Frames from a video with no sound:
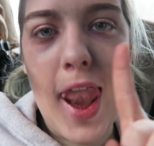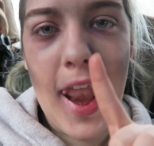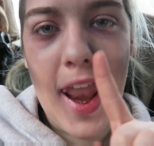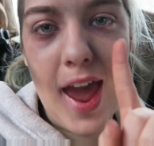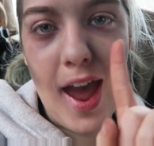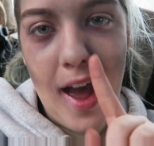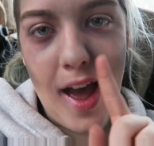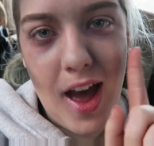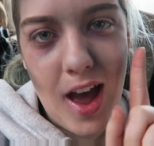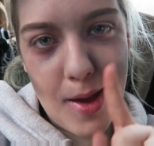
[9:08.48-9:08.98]

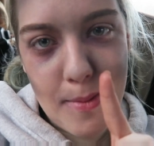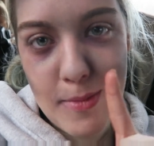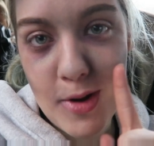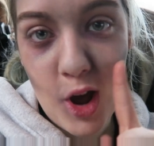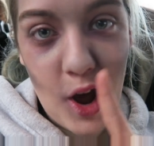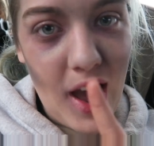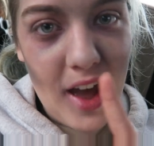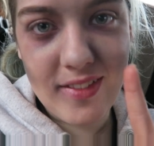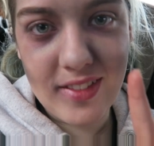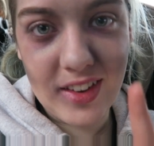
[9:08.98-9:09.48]
Nah, I'm
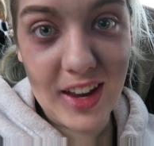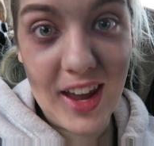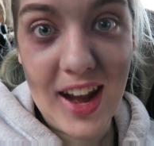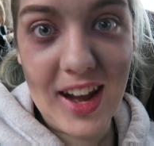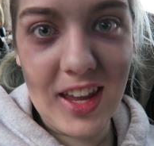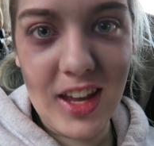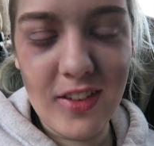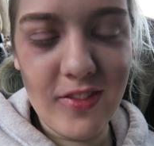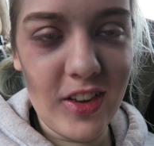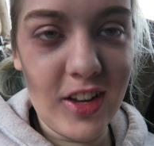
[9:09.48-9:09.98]
not having
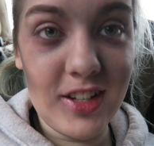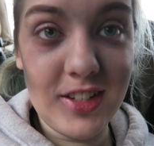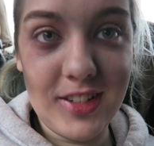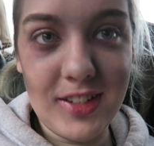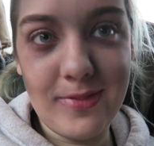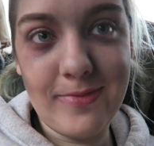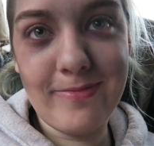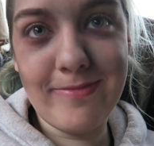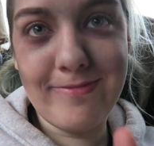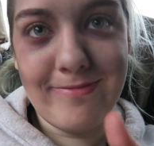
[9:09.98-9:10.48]
any of it.
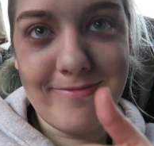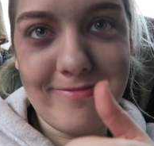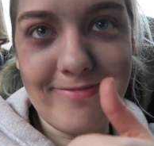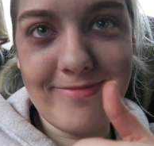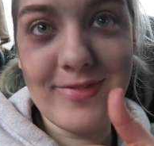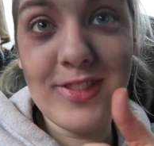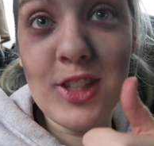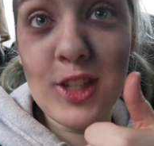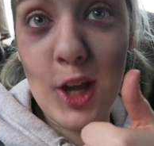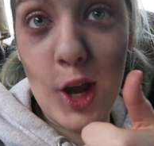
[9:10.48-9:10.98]

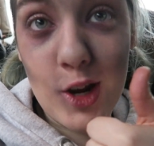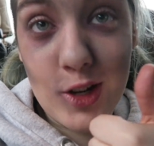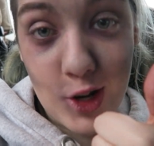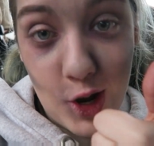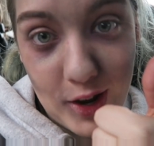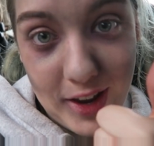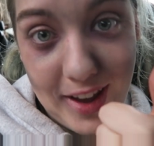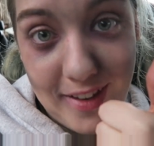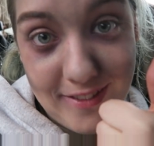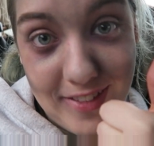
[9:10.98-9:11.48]
So
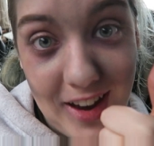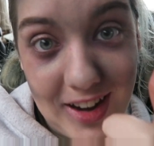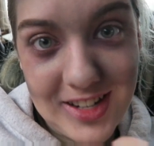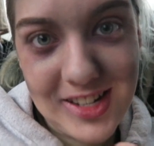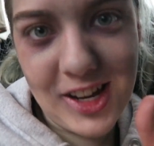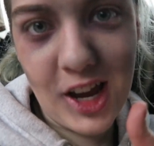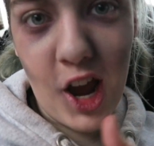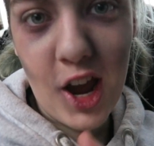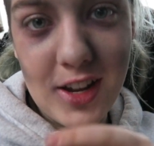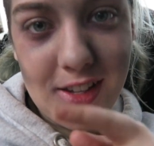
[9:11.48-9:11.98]
don't get back
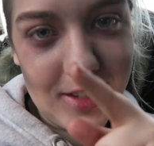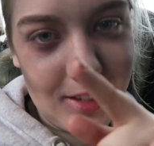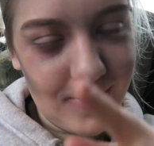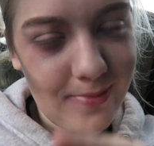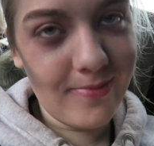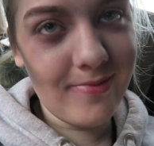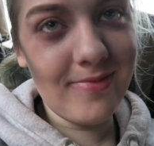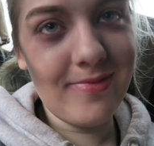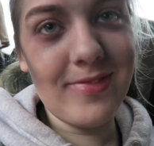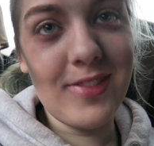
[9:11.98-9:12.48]
to guys.
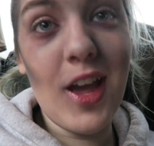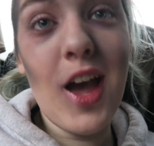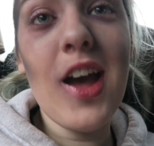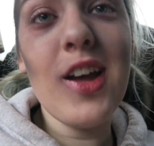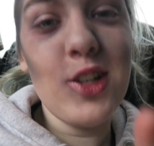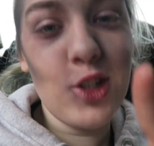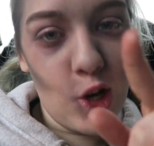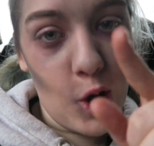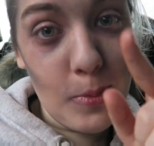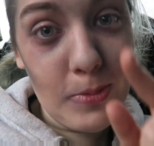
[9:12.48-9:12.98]

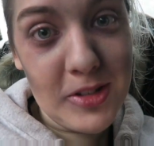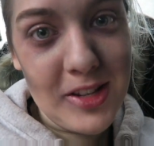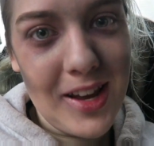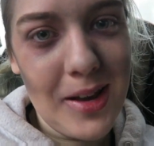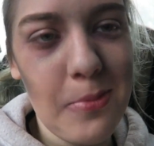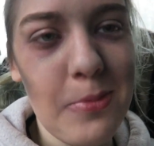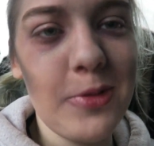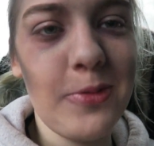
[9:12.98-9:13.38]
Top tip.